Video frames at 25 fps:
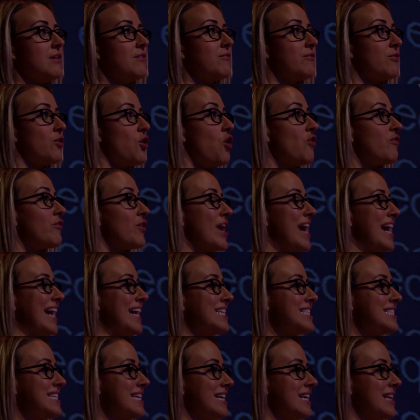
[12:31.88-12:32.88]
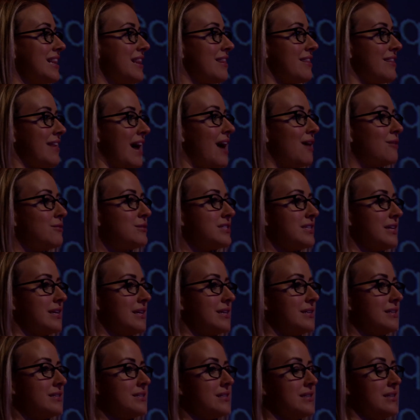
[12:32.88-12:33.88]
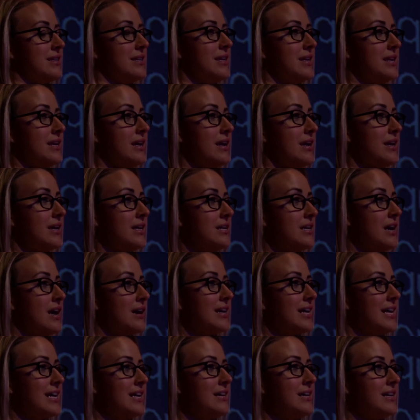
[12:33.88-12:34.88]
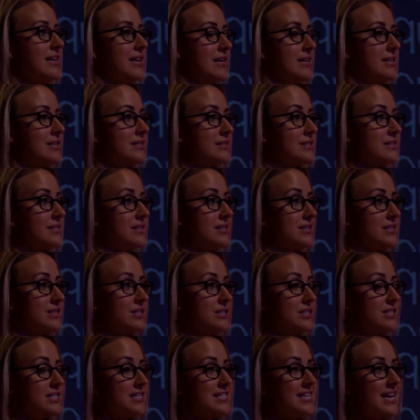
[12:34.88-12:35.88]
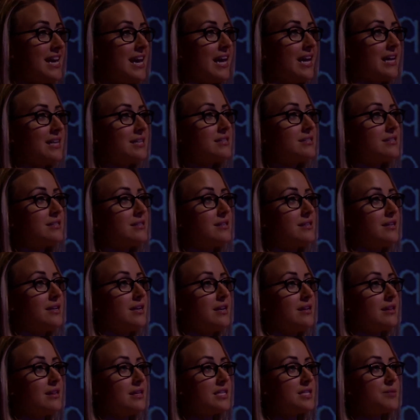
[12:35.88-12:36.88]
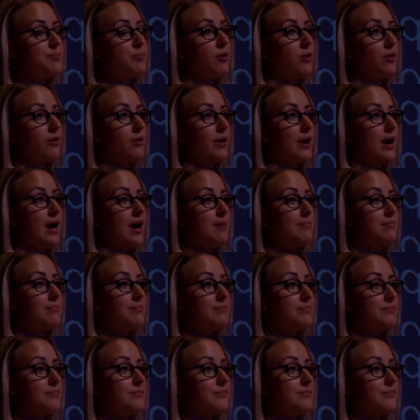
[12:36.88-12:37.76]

For over 18,000 young Indians to date, this program,